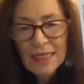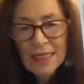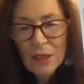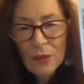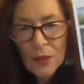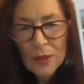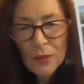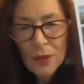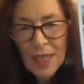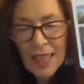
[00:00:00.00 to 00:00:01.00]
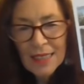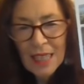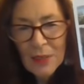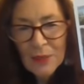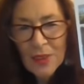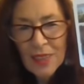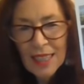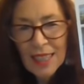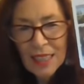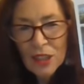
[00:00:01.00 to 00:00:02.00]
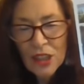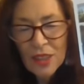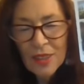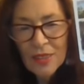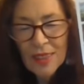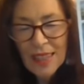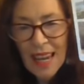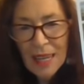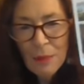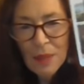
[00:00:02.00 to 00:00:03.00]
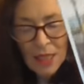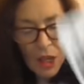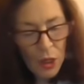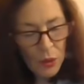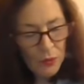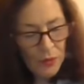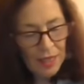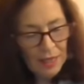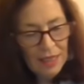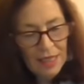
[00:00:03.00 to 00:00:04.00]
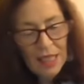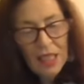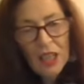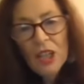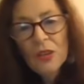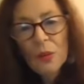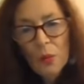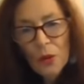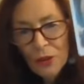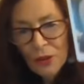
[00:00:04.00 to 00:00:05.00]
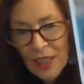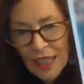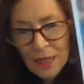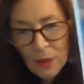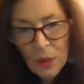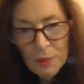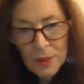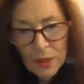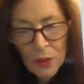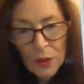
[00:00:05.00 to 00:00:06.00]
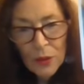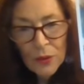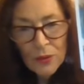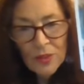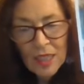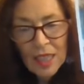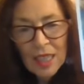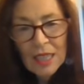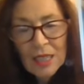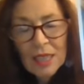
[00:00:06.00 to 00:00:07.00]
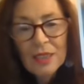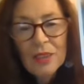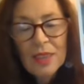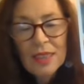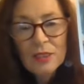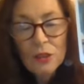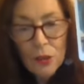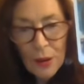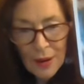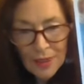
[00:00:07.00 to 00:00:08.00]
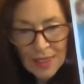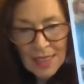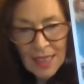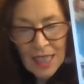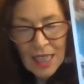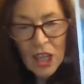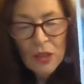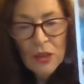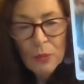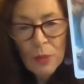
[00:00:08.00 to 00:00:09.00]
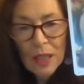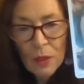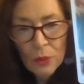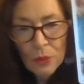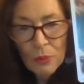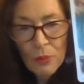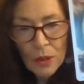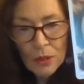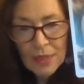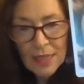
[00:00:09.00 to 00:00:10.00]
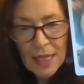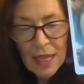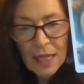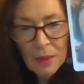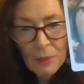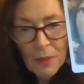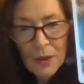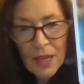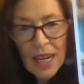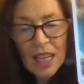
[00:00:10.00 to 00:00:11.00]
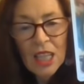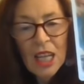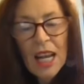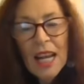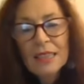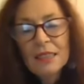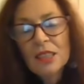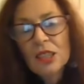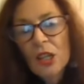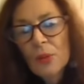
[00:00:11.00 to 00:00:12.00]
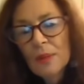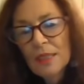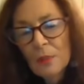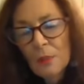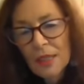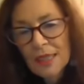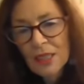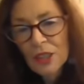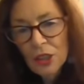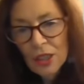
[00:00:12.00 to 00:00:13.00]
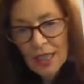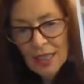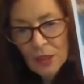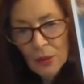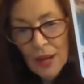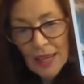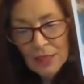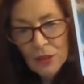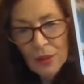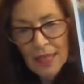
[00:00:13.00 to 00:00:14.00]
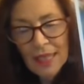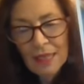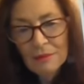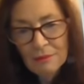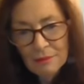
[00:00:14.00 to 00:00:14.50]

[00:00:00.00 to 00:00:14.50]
in the first few days after the election that the game is over. The world has observed this travesty that we call democracy in America. And so, Mr. President, you need to actually